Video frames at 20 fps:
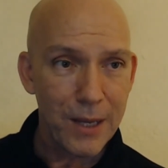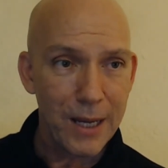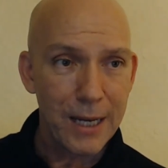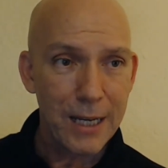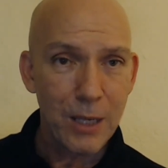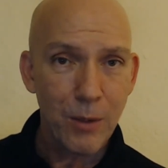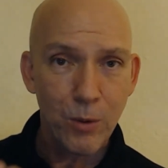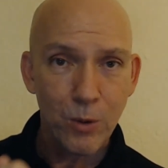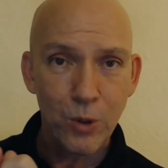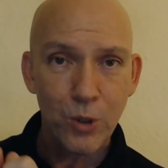and
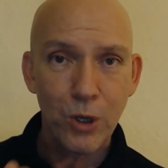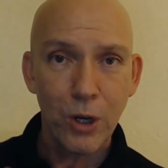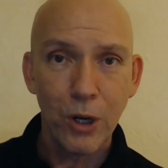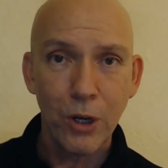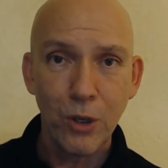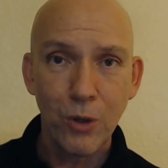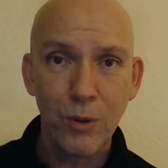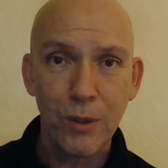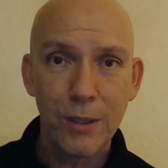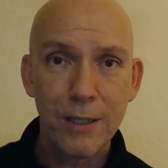He will show
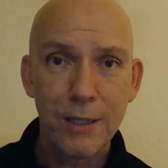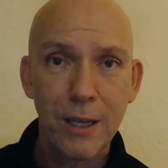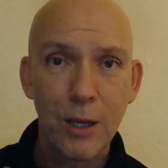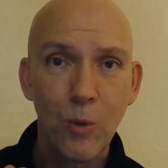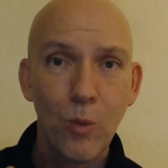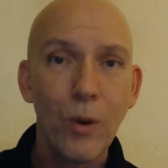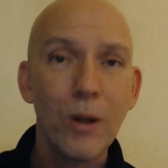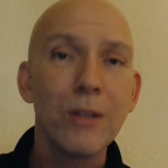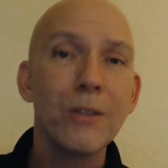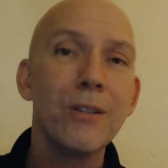you and say,
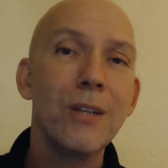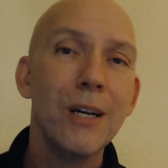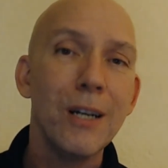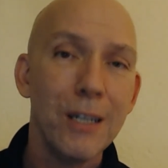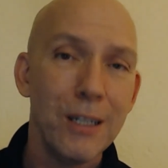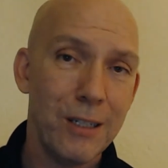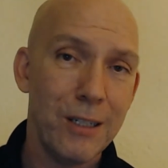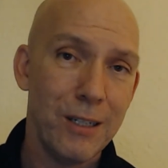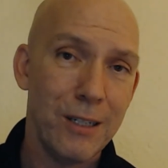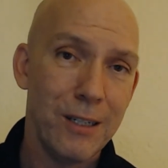well
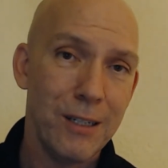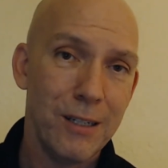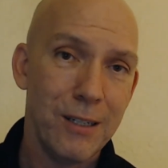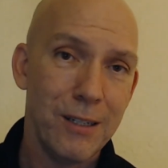done.